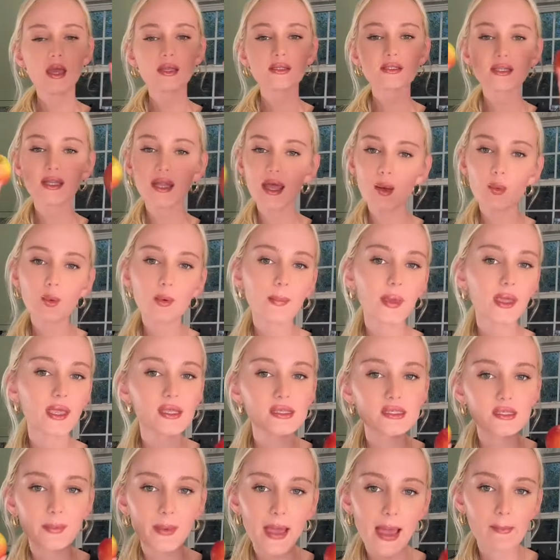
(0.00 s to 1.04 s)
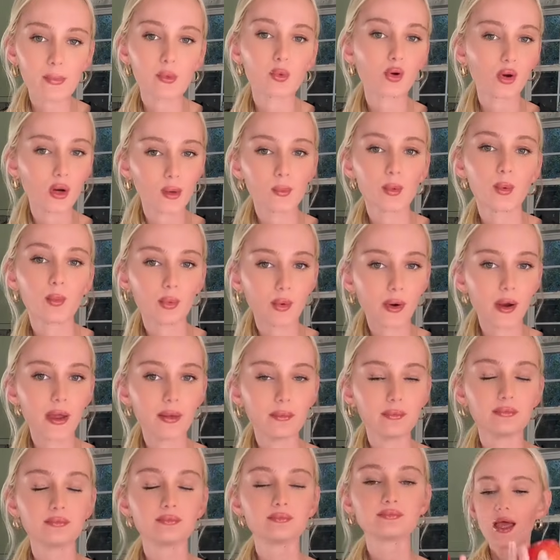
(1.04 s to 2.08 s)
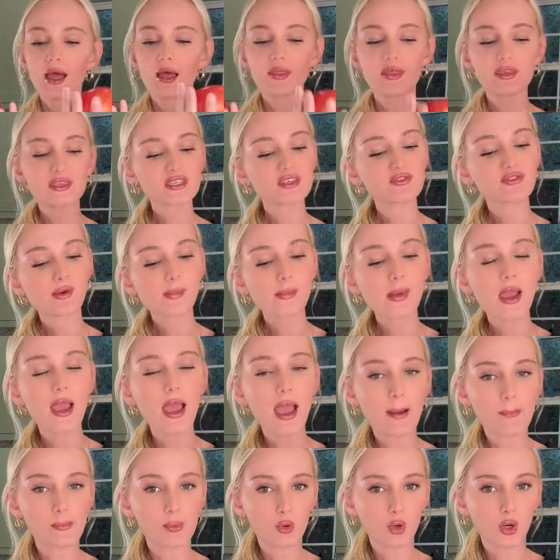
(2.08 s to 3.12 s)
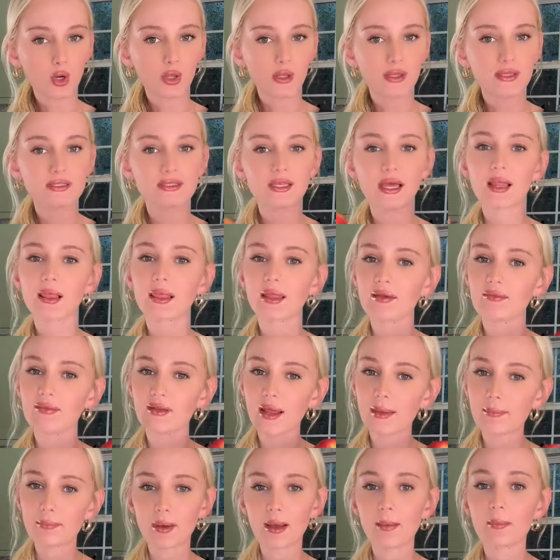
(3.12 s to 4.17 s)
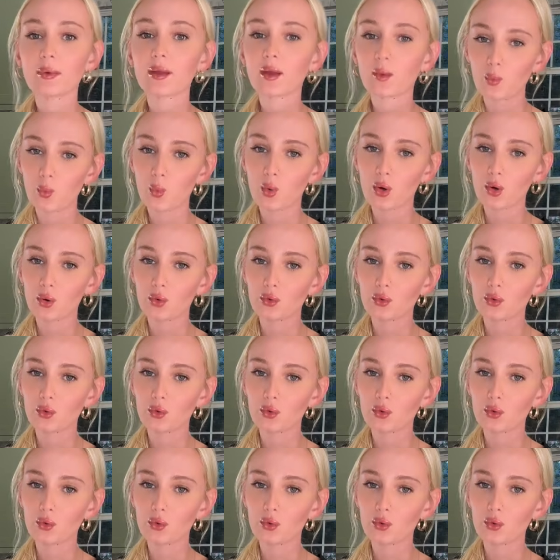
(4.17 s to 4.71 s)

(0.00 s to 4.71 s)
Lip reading: Today we're making some apple crumble bread. This is for my apple girlies that live in a pumpkin world.